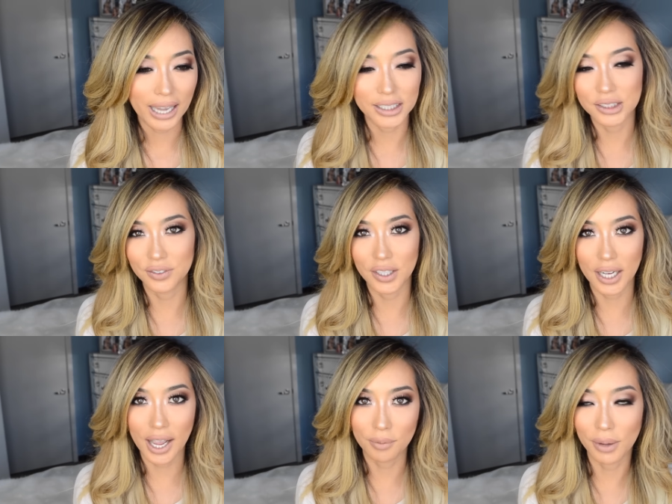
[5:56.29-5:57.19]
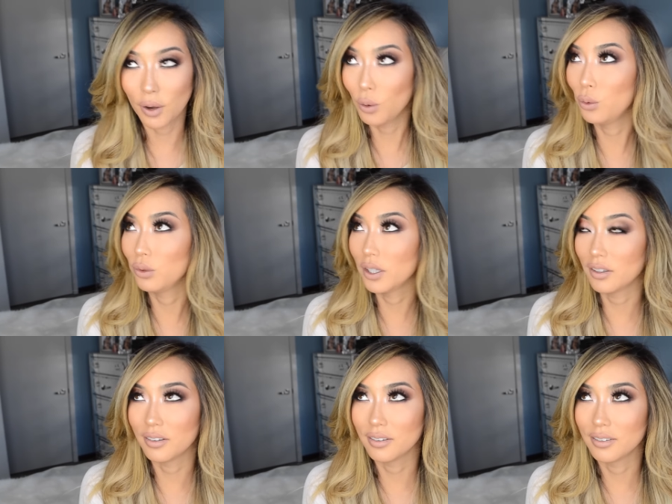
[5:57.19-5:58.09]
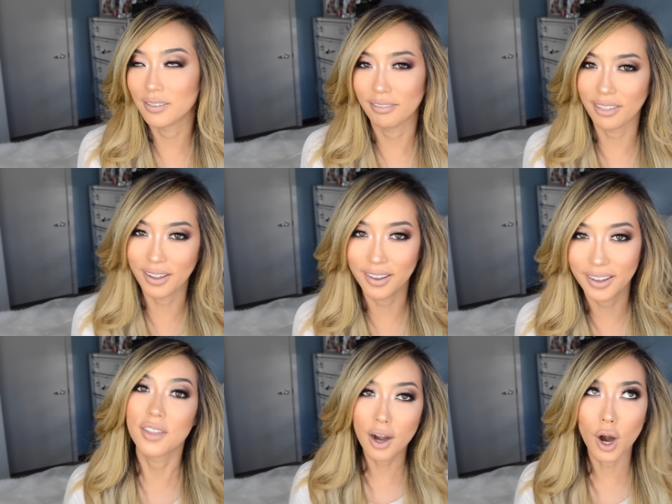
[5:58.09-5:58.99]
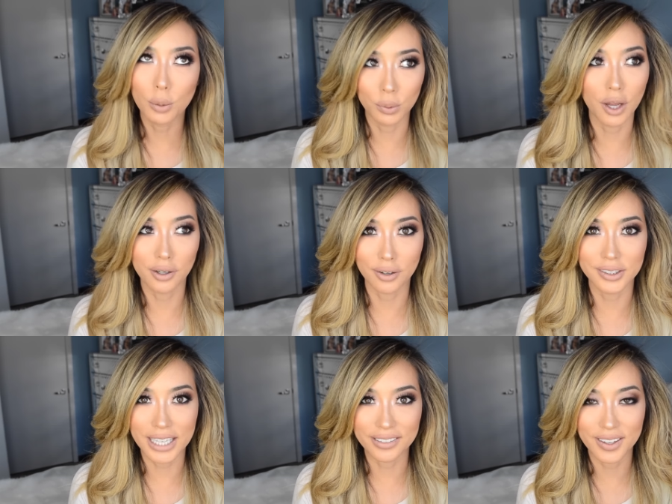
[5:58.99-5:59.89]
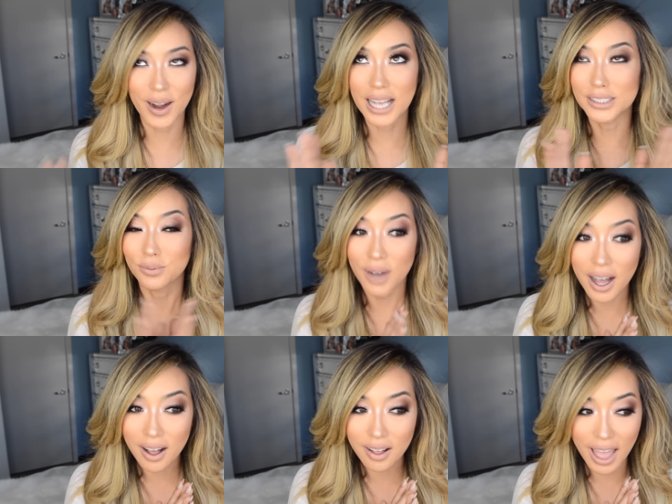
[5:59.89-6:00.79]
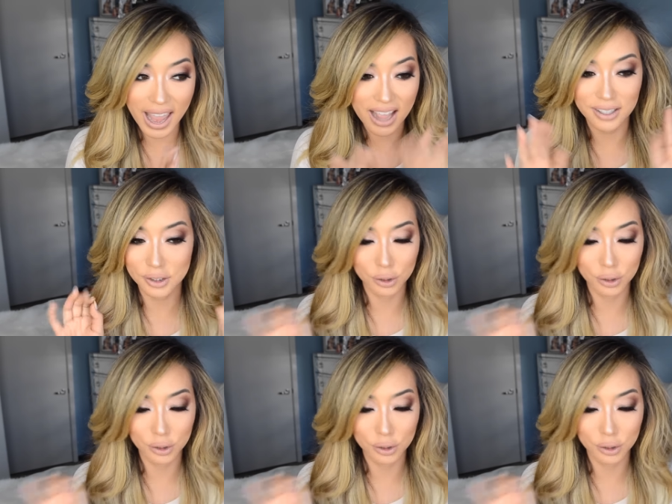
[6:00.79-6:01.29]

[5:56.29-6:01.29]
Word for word: I just feel like I have my own little thing. There are blonde girls out there as well and